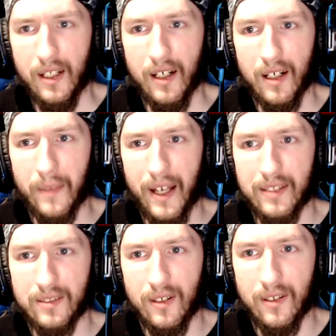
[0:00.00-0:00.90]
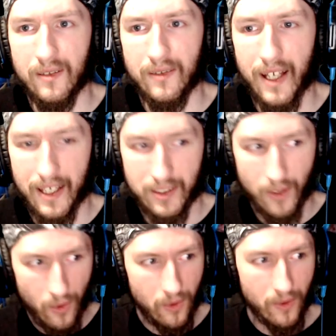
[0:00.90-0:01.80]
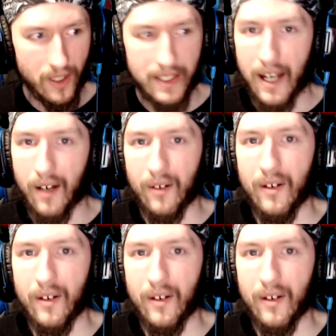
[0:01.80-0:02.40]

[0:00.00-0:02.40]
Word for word: um, as all as a whole right now,